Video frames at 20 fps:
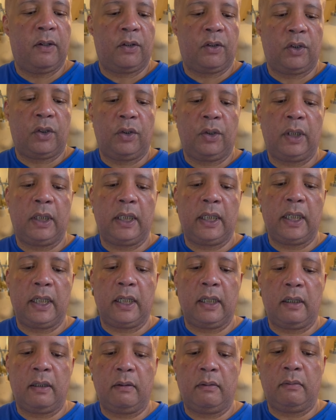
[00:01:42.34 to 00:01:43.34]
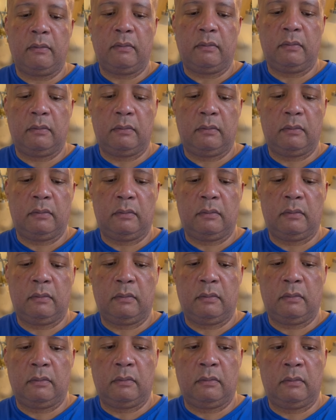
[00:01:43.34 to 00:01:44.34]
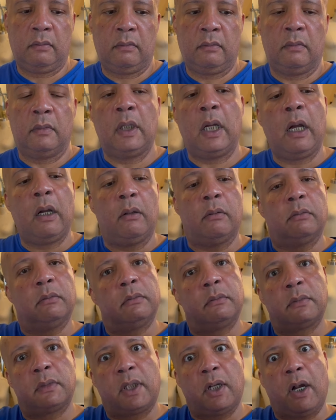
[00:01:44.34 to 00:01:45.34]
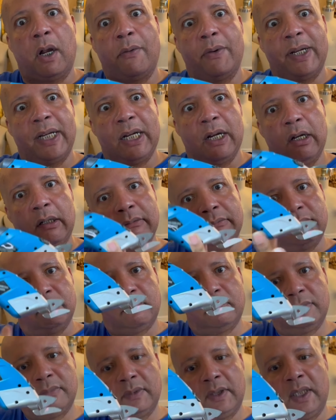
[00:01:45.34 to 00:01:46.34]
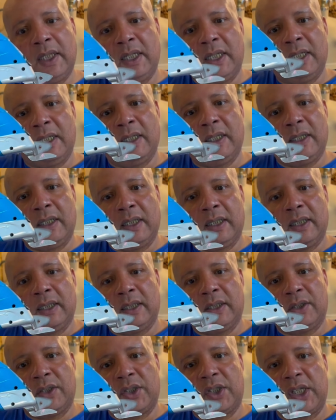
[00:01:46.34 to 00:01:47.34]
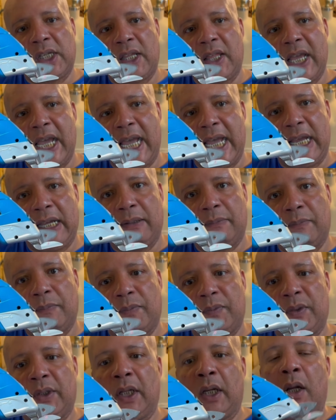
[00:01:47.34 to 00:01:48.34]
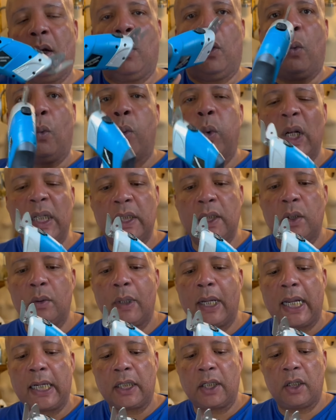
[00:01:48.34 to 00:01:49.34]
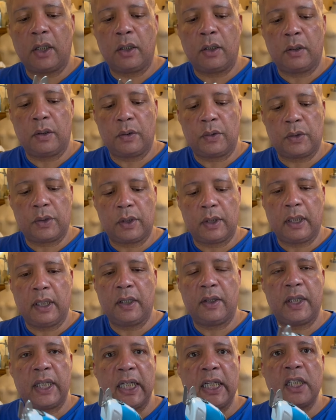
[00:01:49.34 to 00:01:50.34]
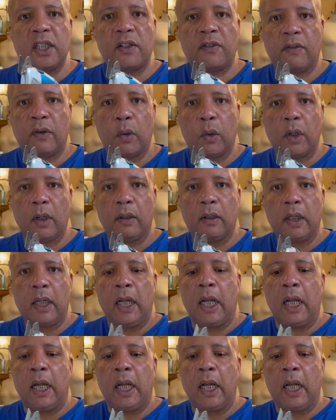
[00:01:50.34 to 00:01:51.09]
so you can get a, oh, they're already on. You see that? What do I use these for?